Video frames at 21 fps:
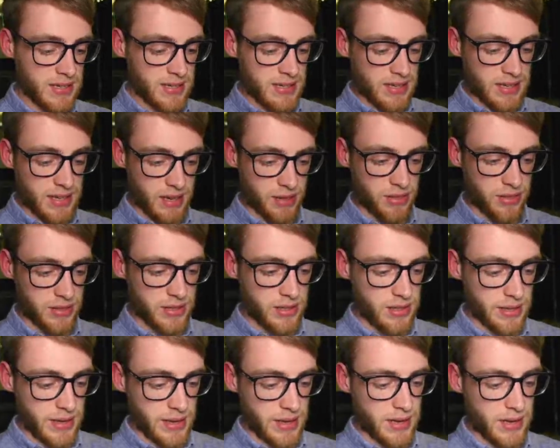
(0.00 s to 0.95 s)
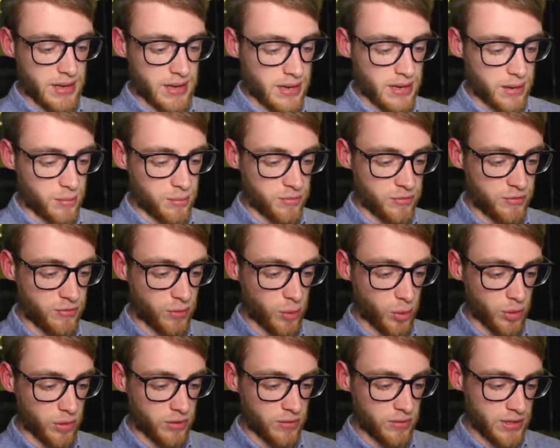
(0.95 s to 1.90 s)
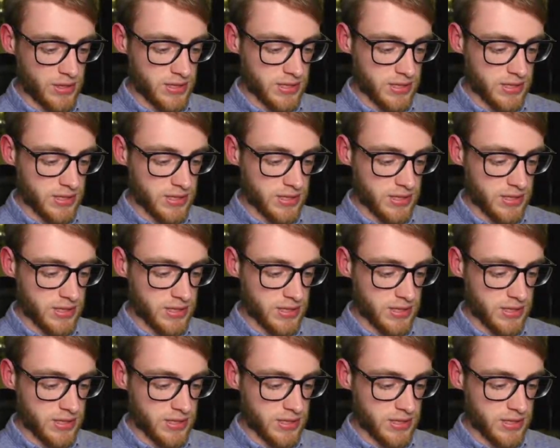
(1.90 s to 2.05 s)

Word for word: I think you get um, four of these